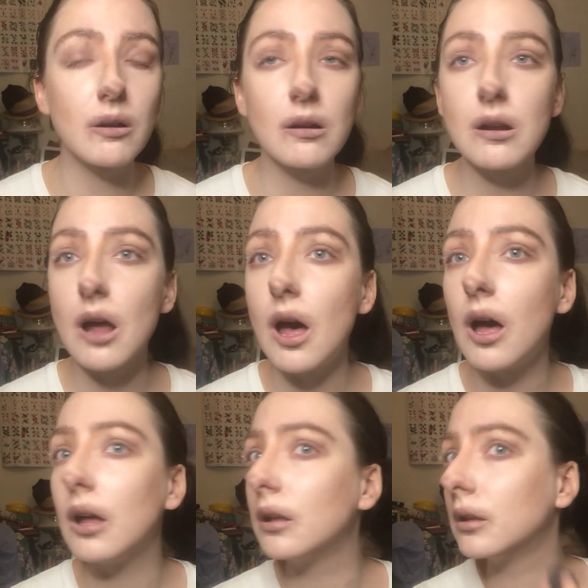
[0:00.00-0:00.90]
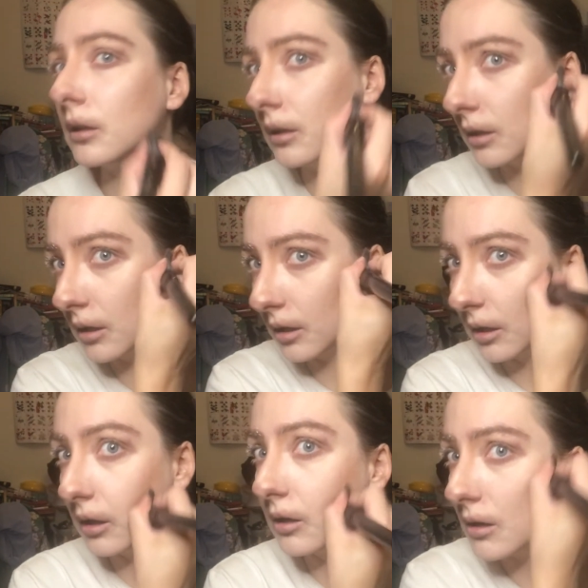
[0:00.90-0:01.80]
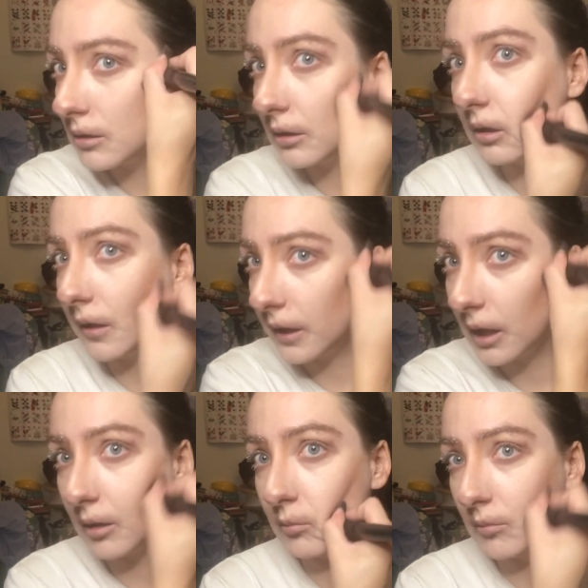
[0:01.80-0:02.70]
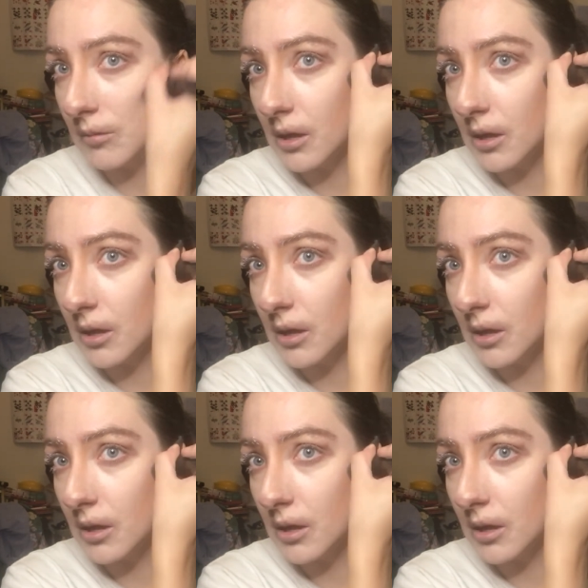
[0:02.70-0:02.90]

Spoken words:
You're not gonna look like him.